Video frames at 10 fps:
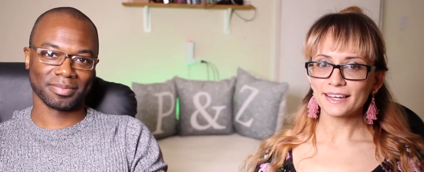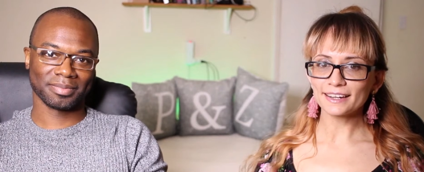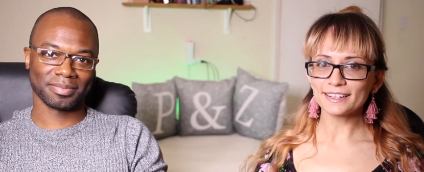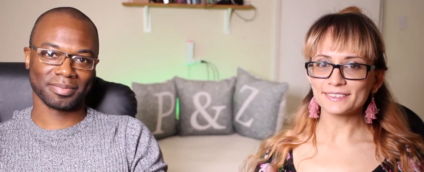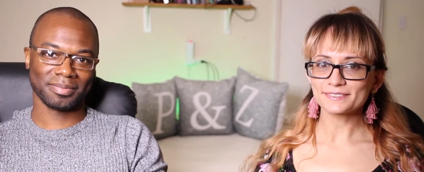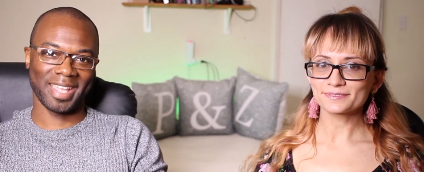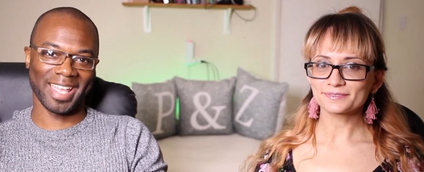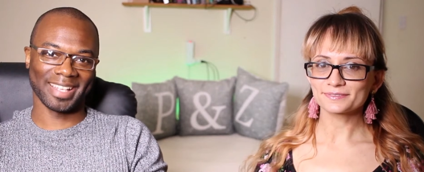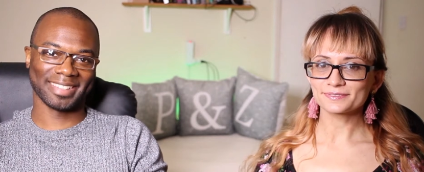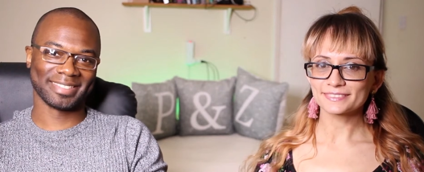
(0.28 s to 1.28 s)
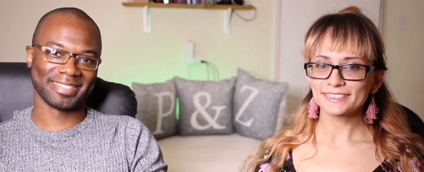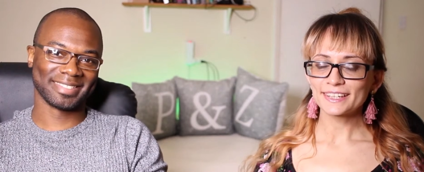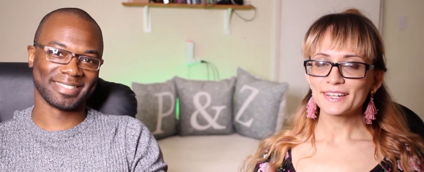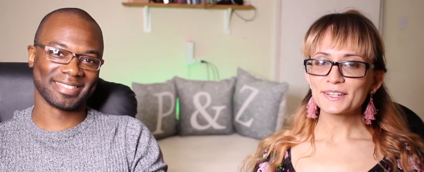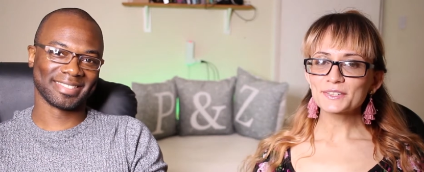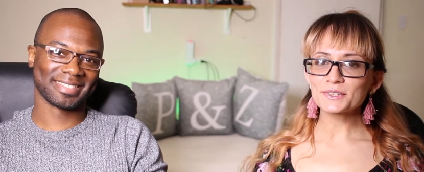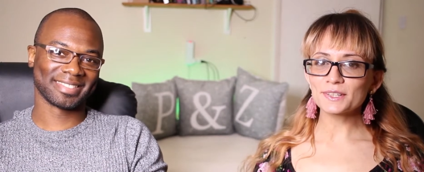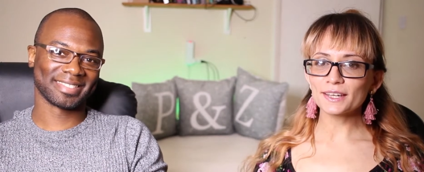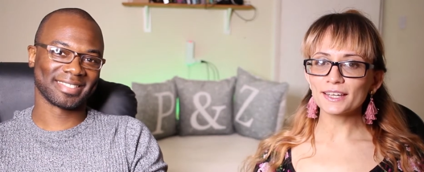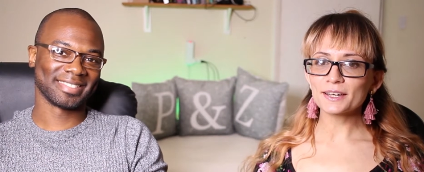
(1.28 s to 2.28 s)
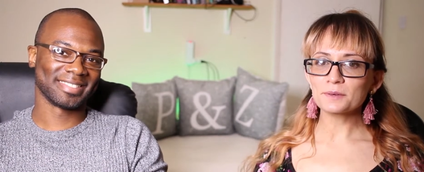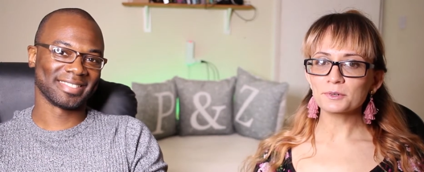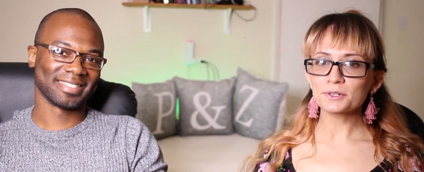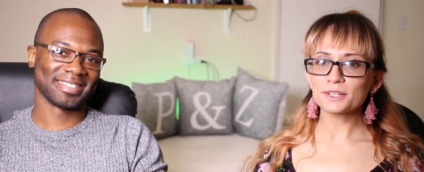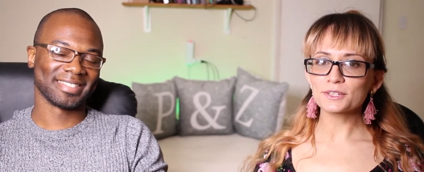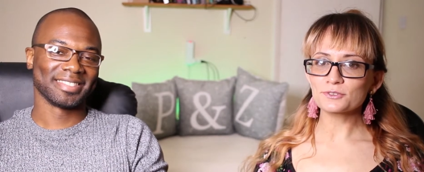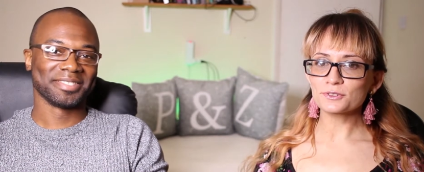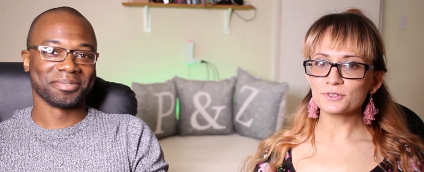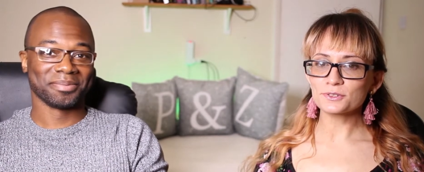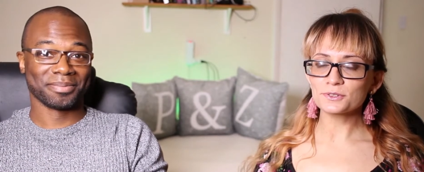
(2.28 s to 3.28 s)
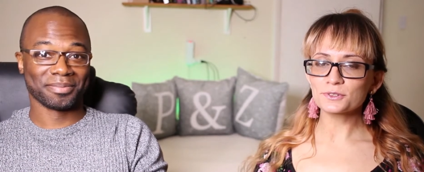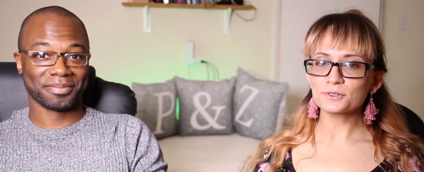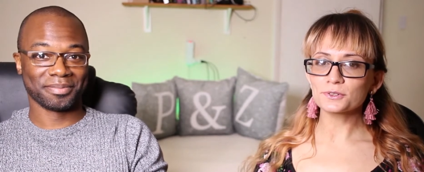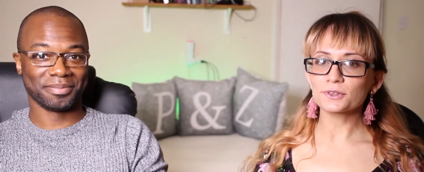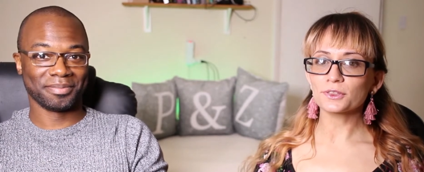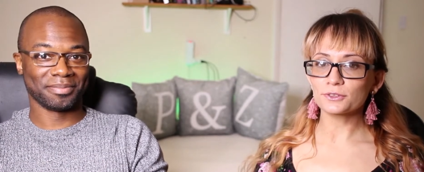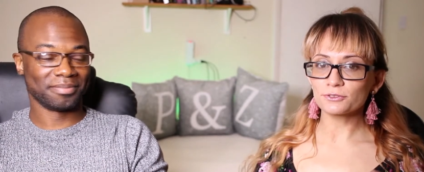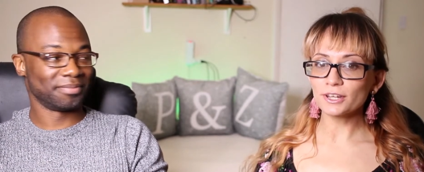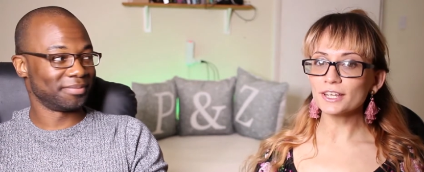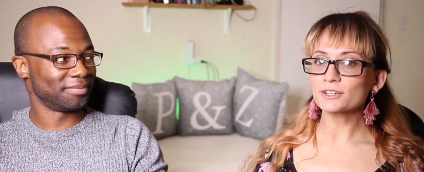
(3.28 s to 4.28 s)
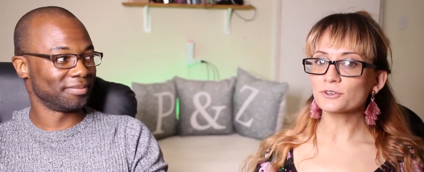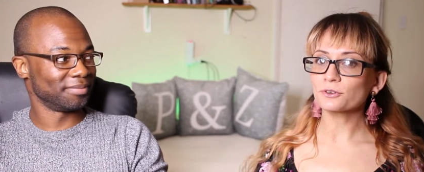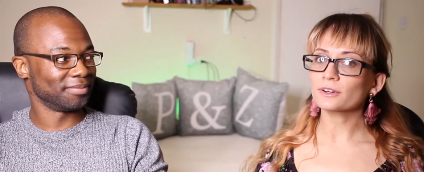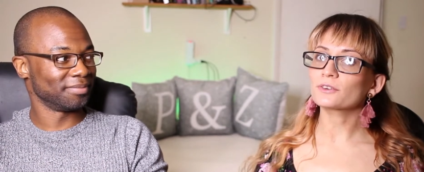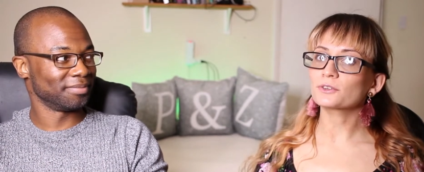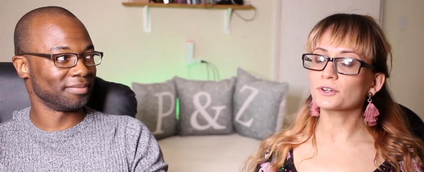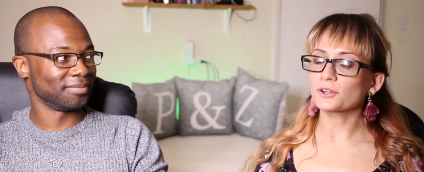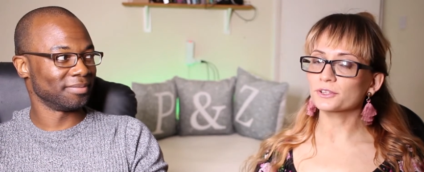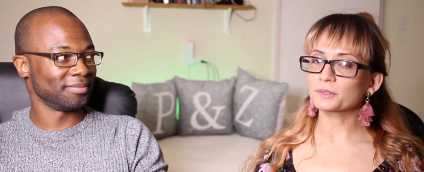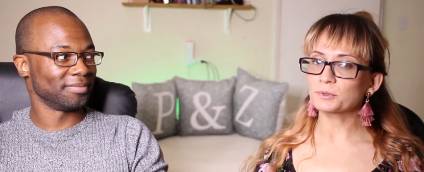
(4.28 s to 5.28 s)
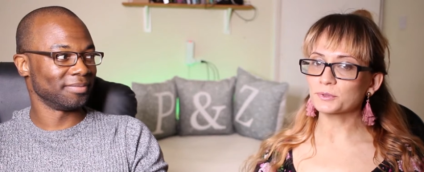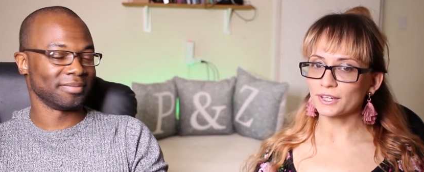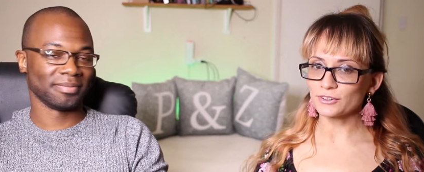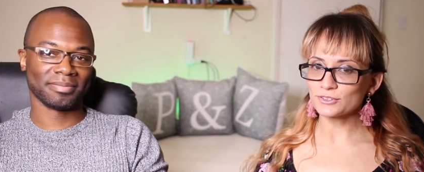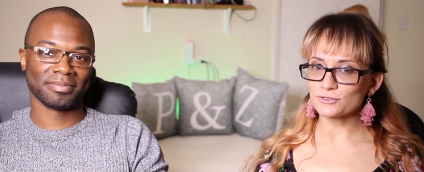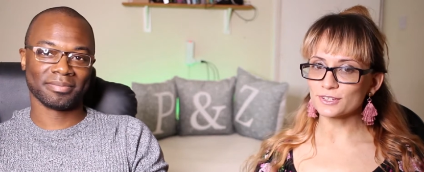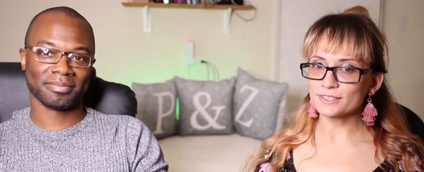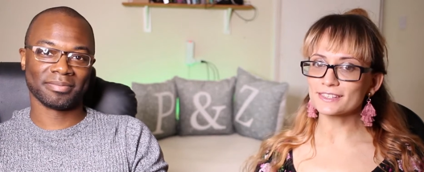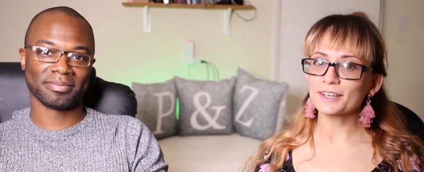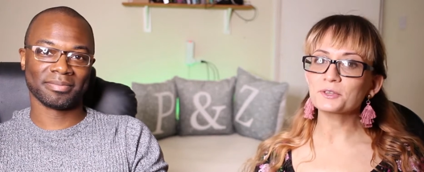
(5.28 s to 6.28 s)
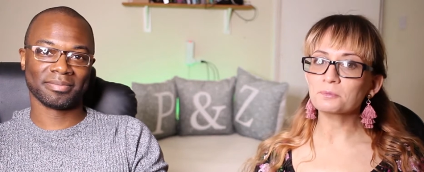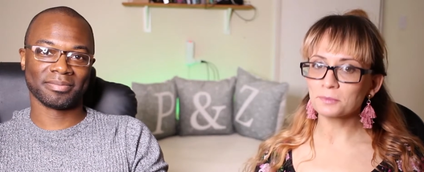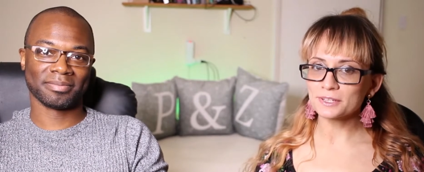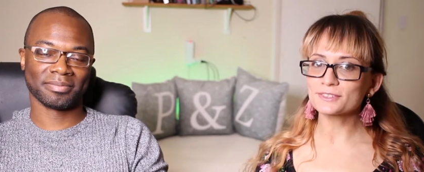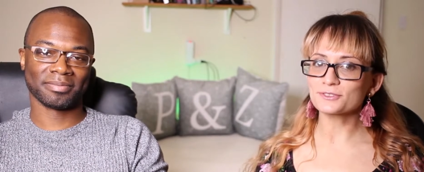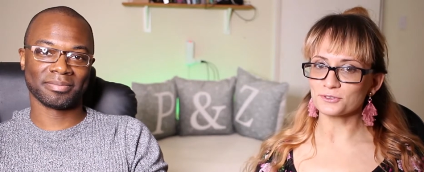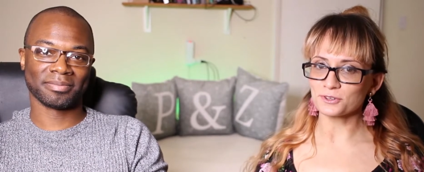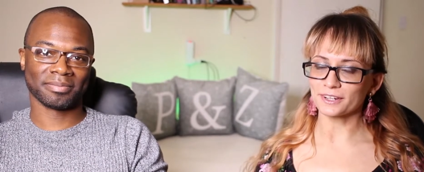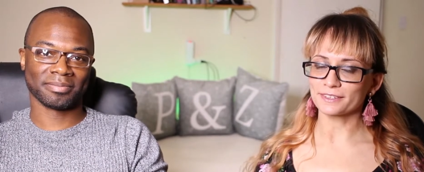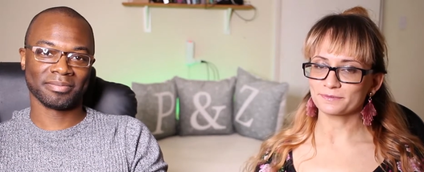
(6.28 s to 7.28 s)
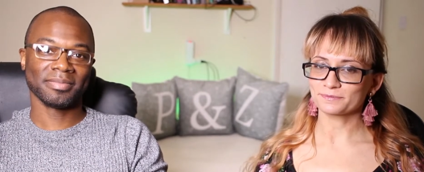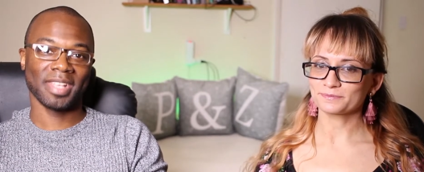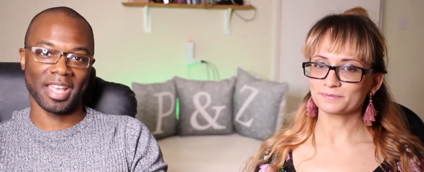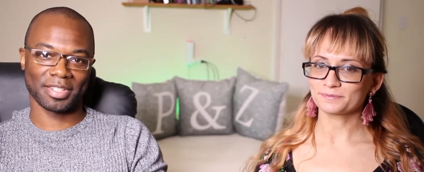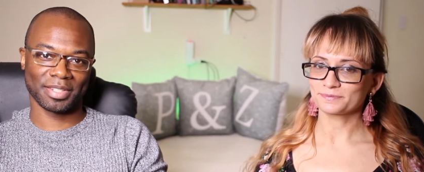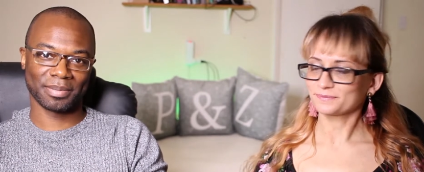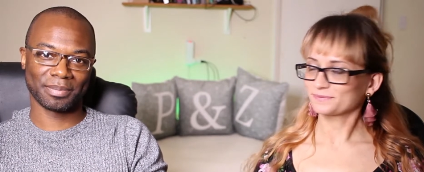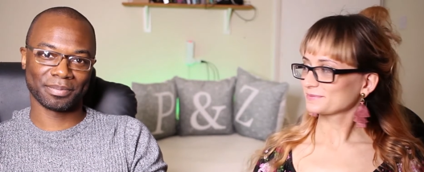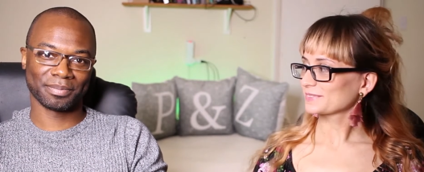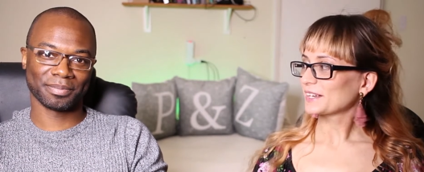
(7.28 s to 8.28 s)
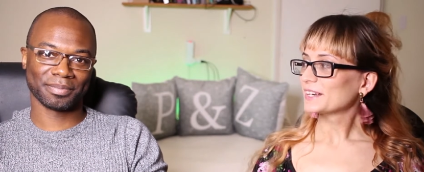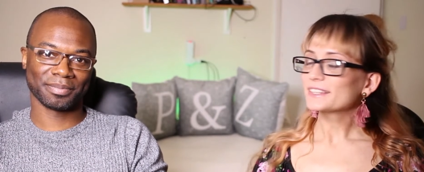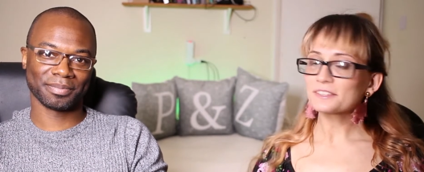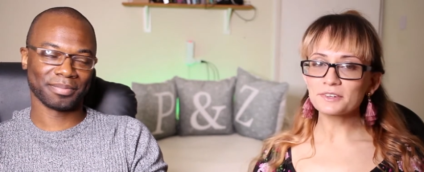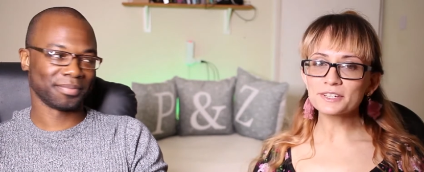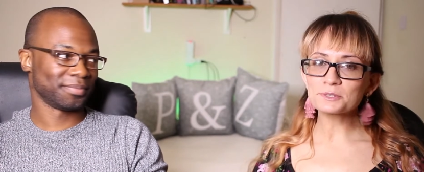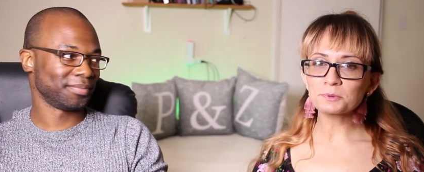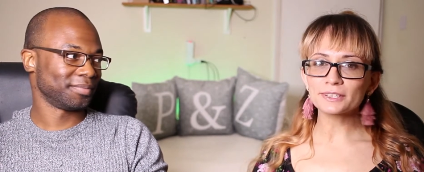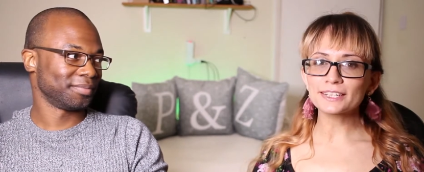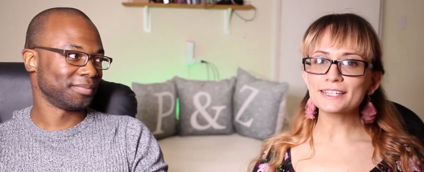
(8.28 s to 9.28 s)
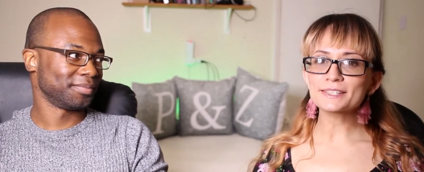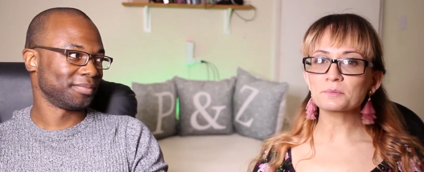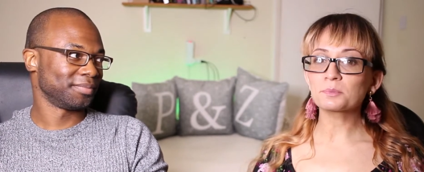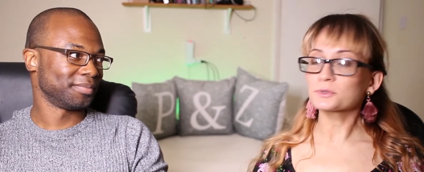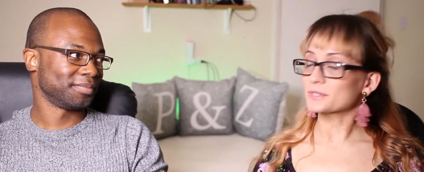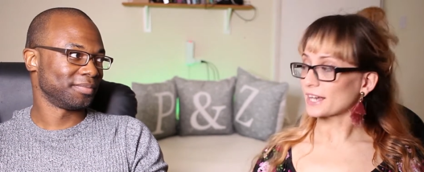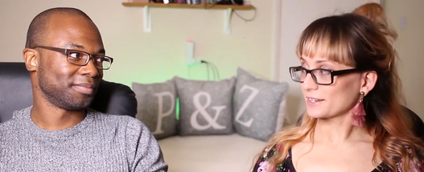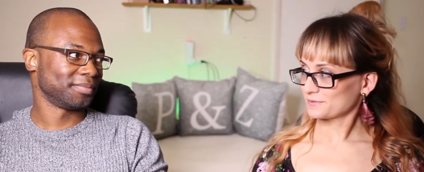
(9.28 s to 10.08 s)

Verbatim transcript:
Speaker 1: Hi. Hey. Today I'm going to introduce you to three non-alcoholic Bulgarian drinks that you must try. Yes. The first one is boza.